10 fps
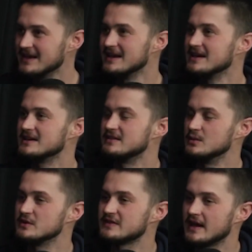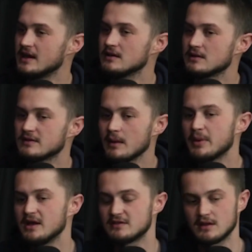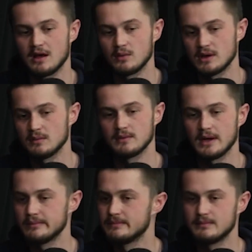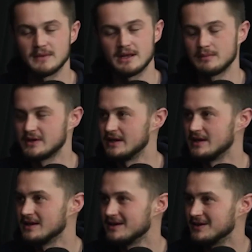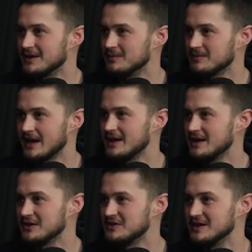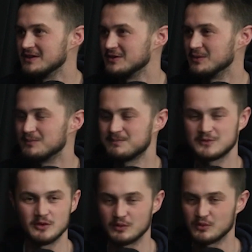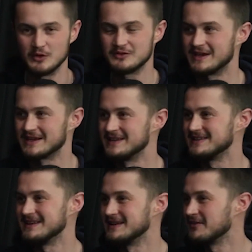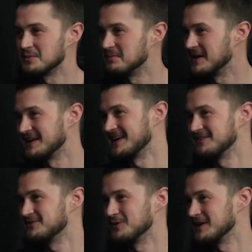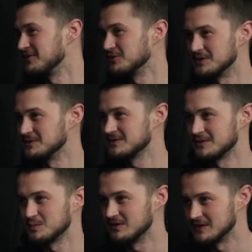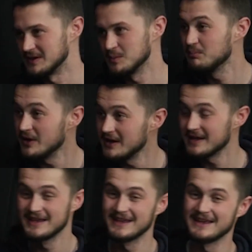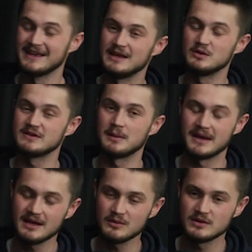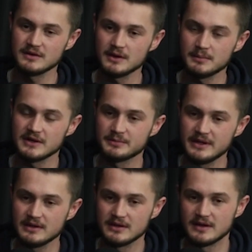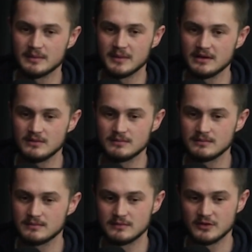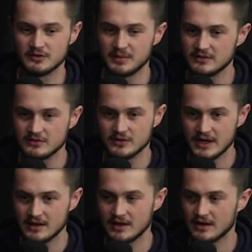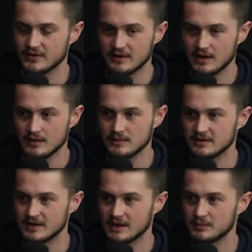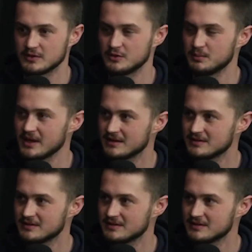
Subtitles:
Because he was saying, because I pace a lot when I'm giddy. You know, I'm ADHD through the roof. Like it never been medicated for it, never will because I don't believe in it. But he was like, man, when you're up here speaking, he's like, man, your speech is great every time. He's like, but you pace.